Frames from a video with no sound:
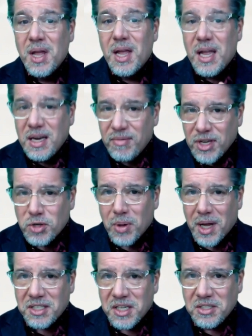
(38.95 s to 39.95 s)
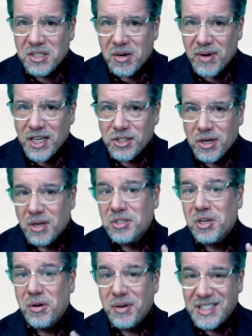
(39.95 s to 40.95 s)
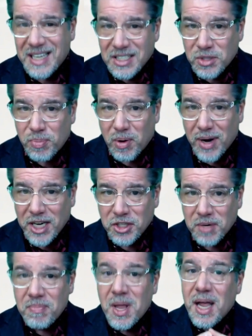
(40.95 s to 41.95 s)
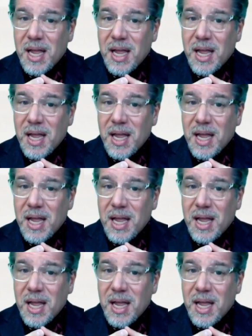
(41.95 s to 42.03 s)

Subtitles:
Individualized consideration, also known as inspiration.